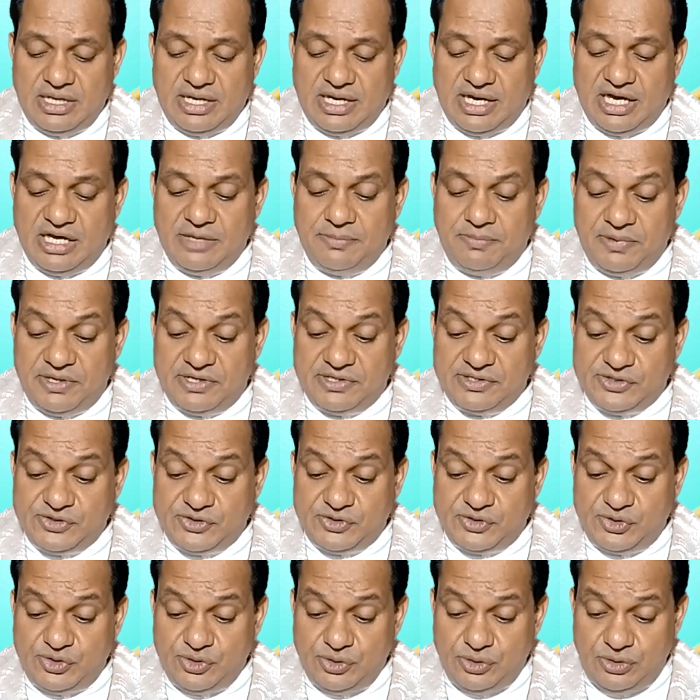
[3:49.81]
I
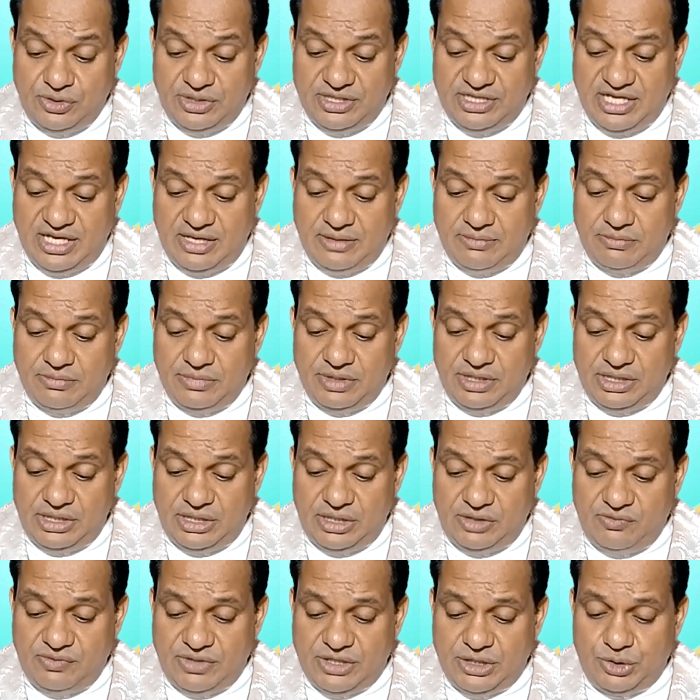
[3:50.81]
pursued them
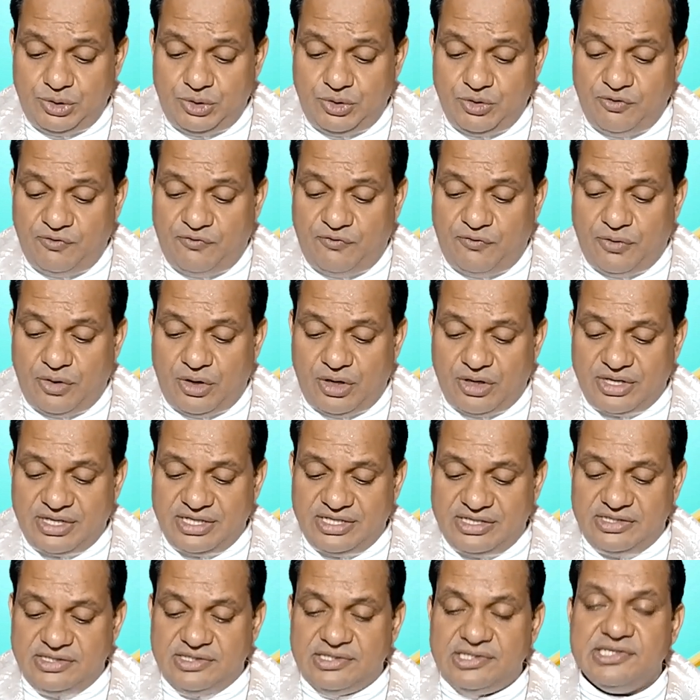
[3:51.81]
even to
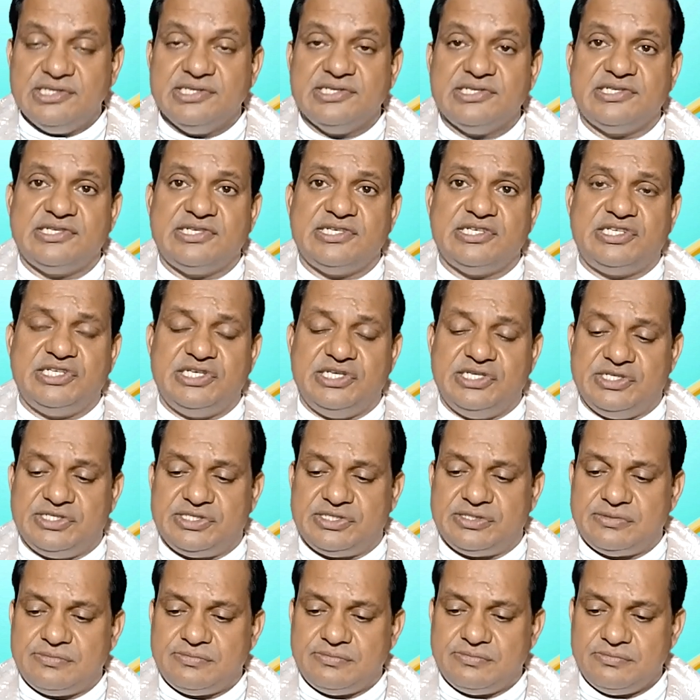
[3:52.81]
foreign
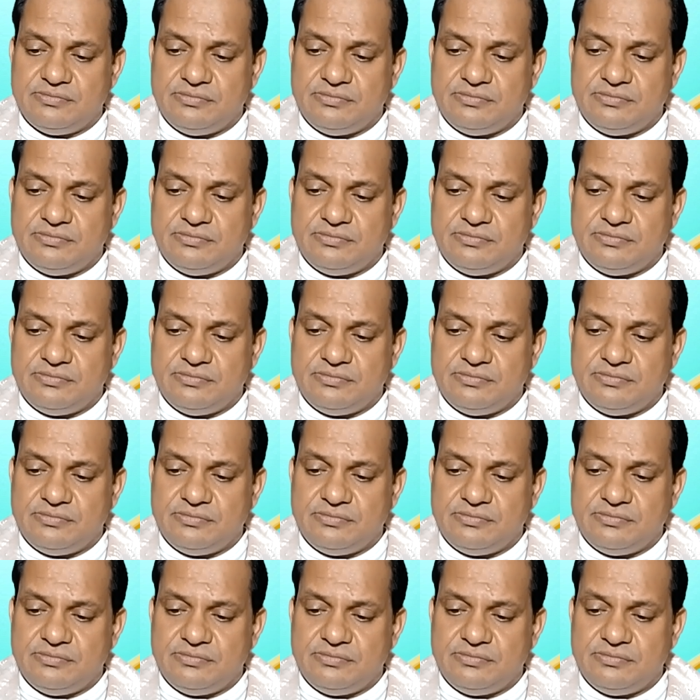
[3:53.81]
cities.